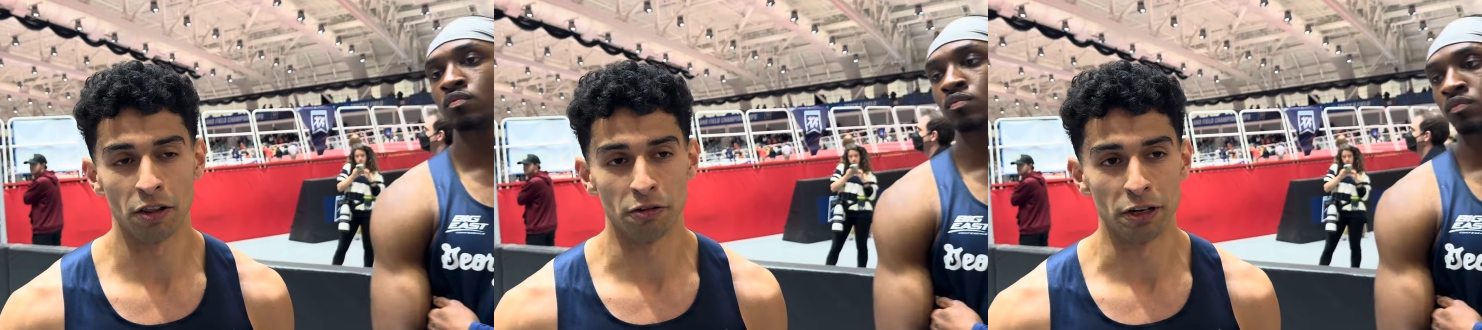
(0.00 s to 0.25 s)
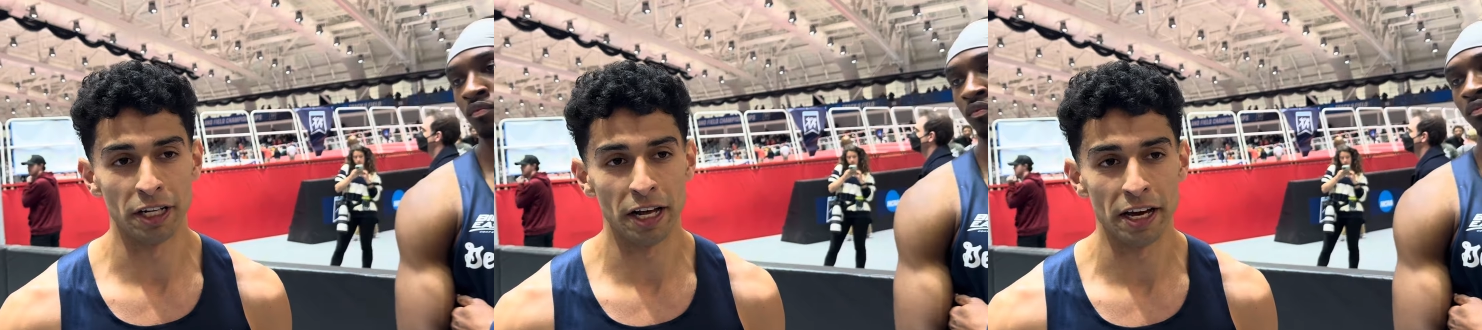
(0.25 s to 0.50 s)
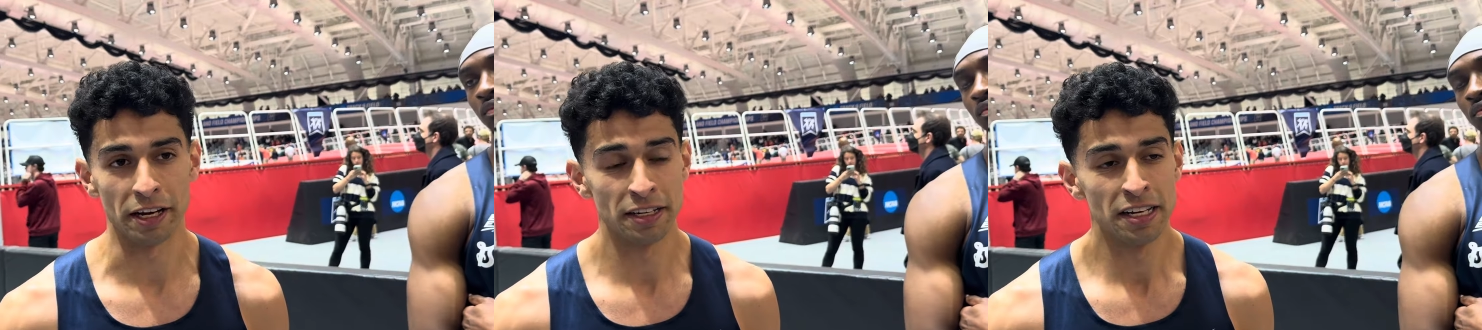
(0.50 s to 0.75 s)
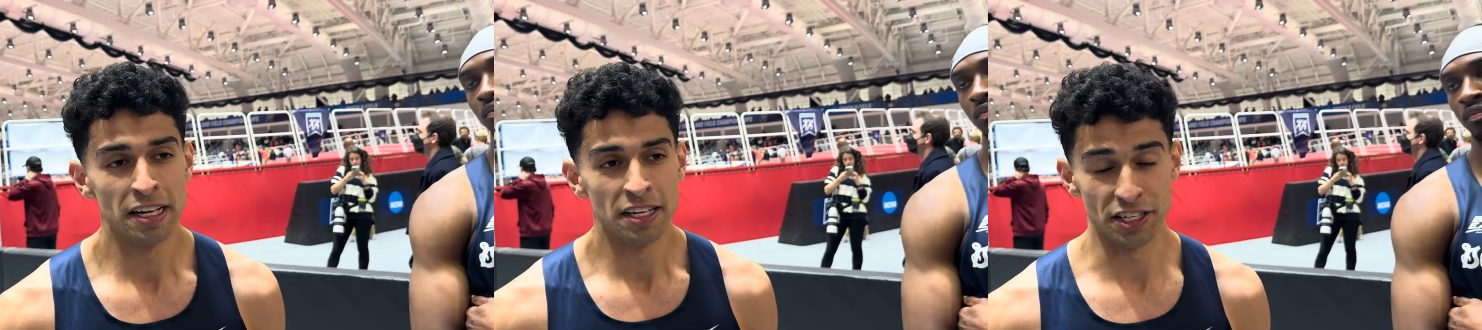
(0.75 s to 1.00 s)
Speaker 1: the relay
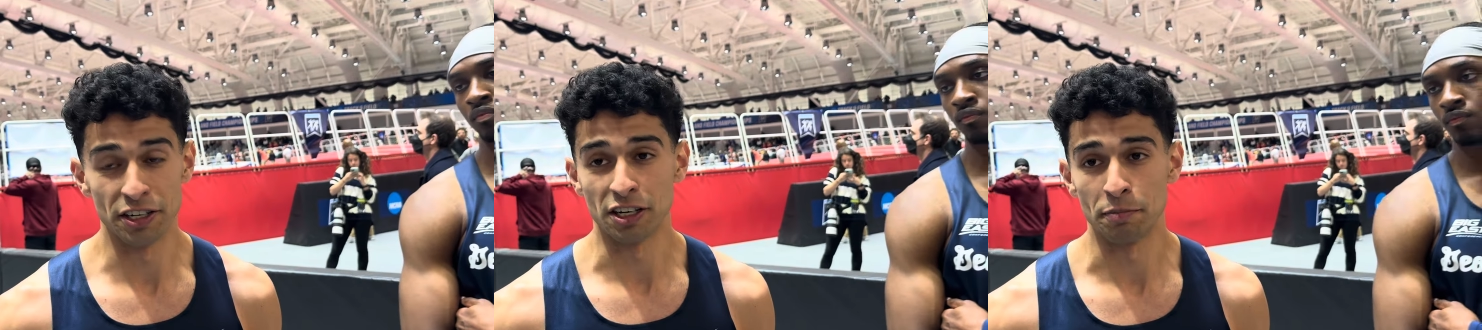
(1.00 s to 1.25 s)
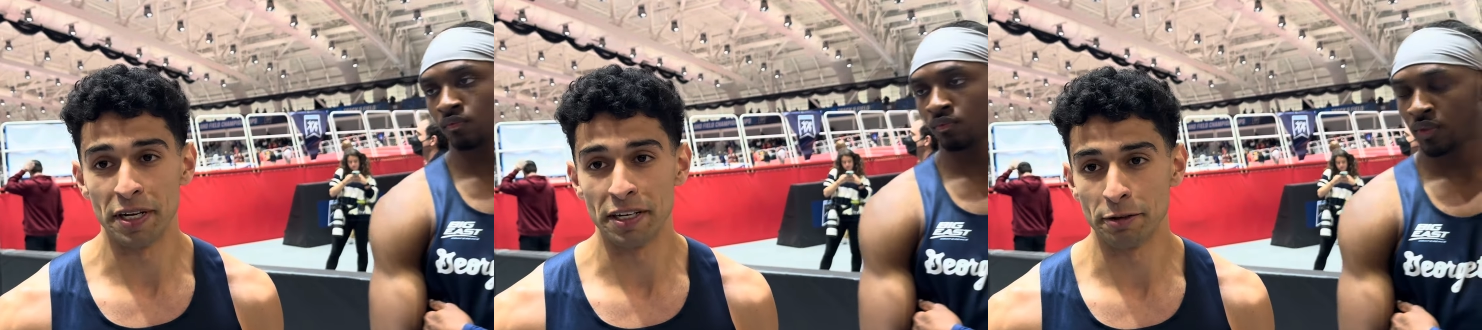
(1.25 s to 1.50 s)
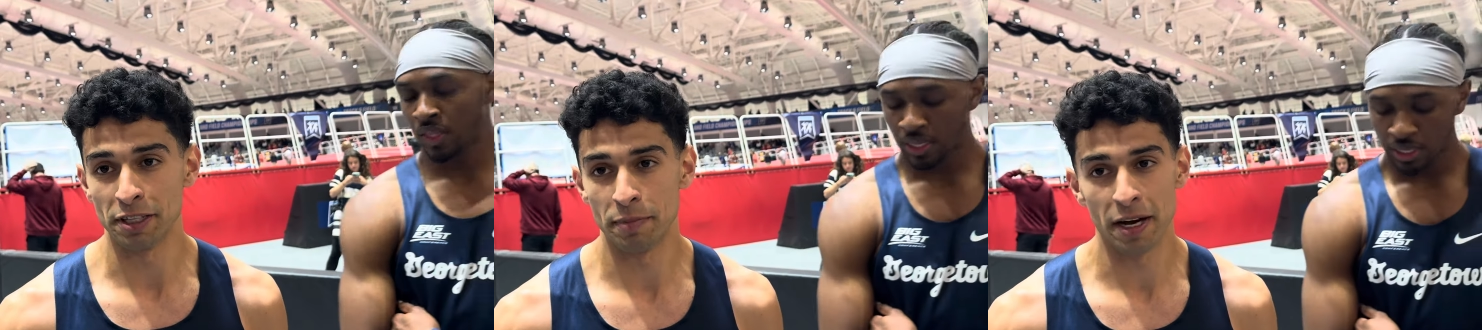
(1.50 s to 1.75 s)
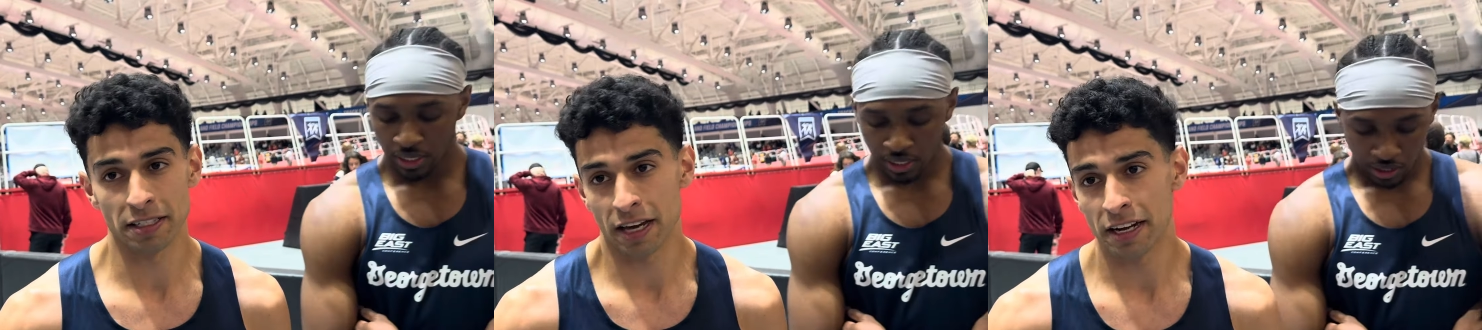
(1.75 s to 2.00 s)
and still compete with the
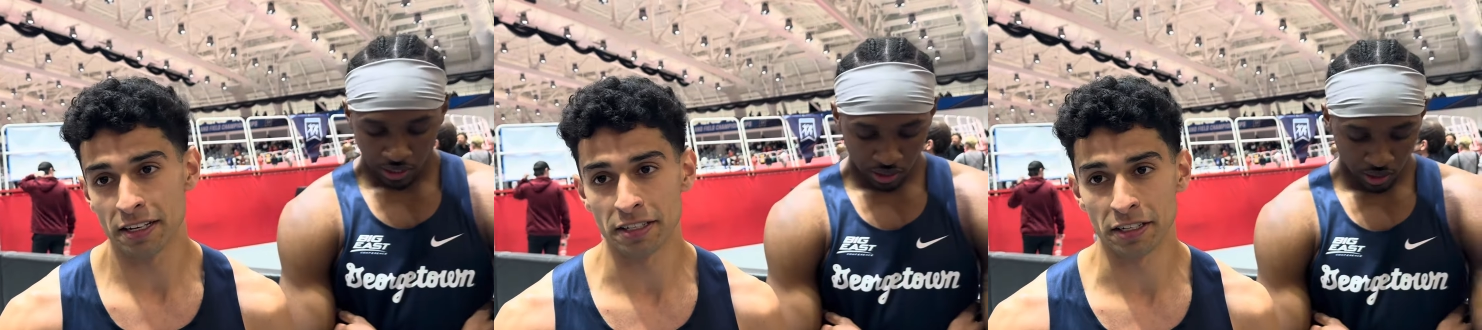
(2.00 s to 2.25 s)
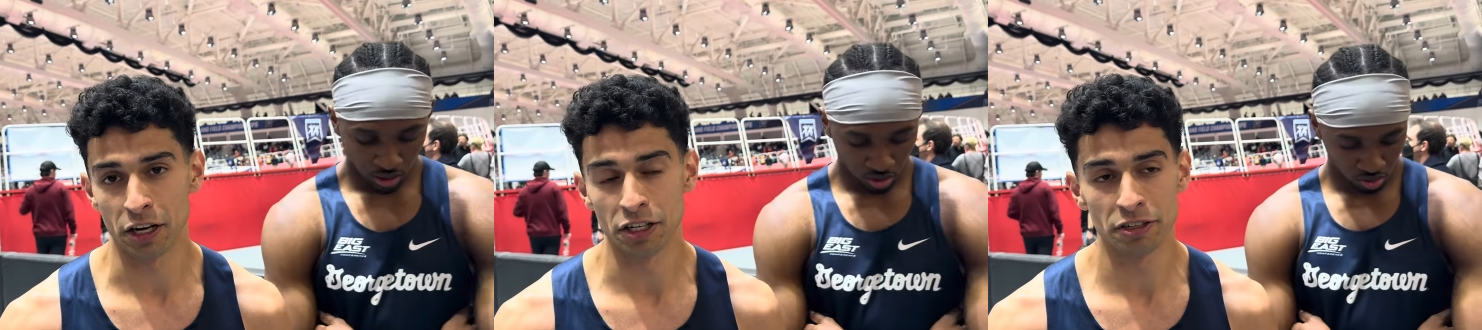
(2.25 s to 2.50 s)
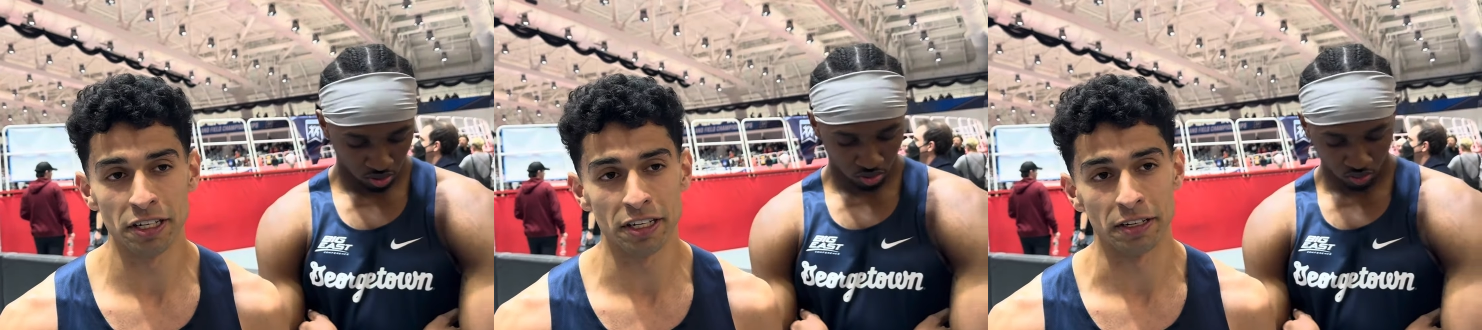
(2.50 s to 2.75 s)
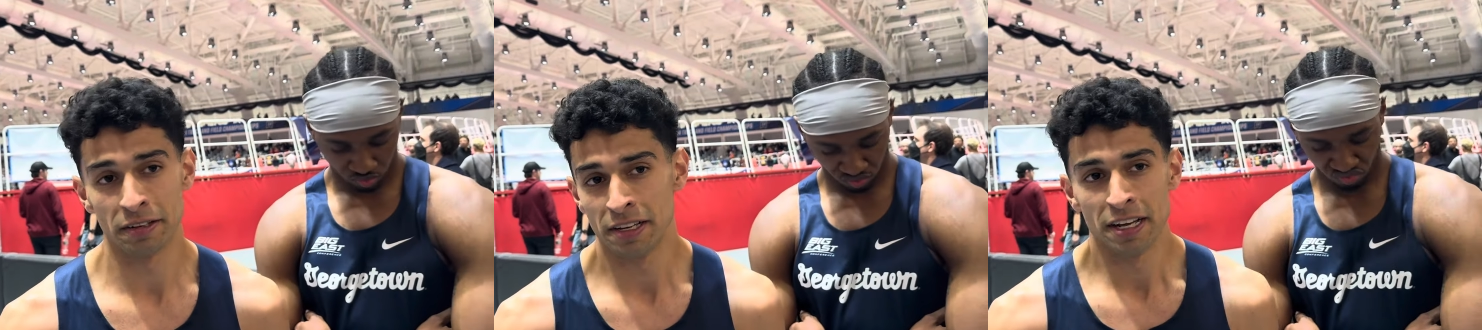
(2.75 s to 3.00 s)
best guys in the country,
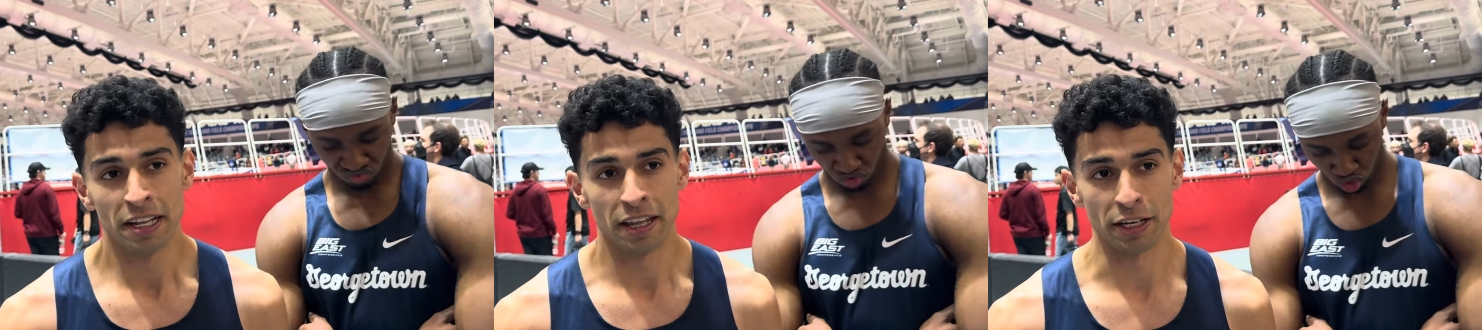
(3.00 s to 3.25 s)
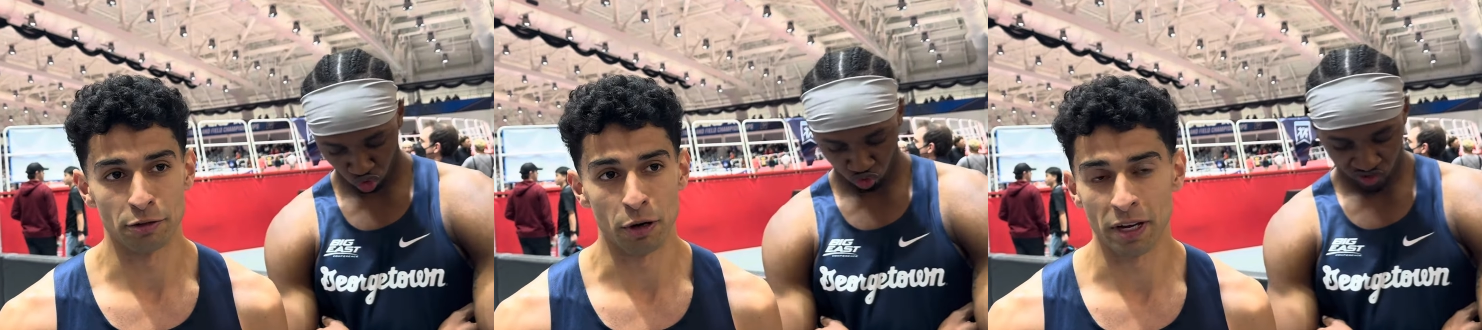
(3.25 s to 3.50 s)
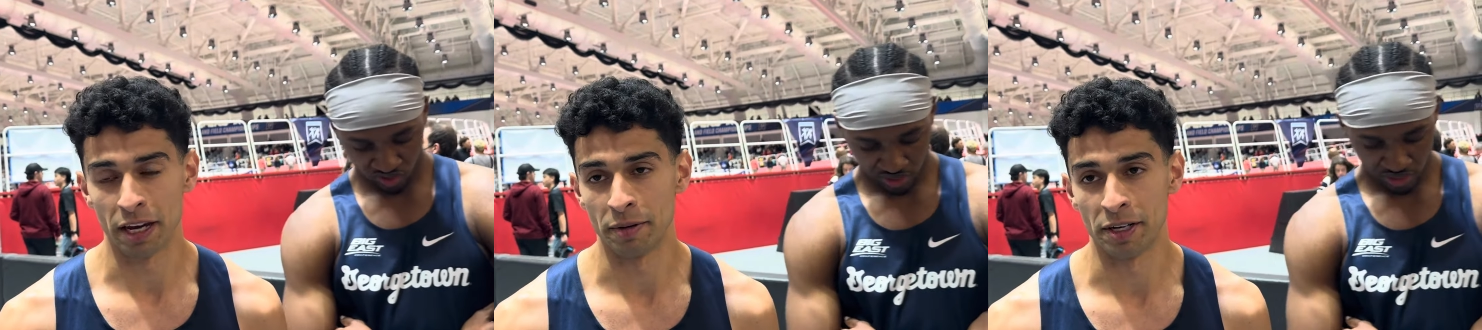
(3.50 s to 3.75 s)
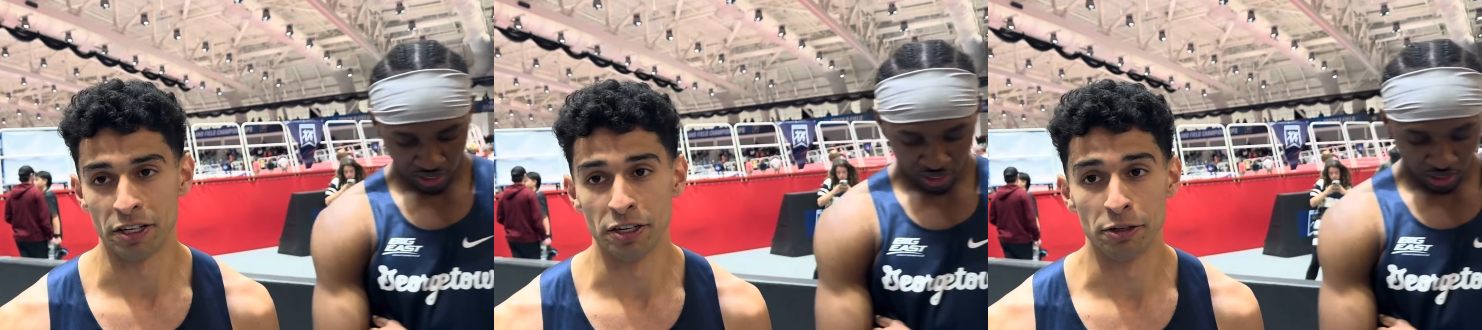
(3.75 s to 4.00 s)
and that's what we came here to do.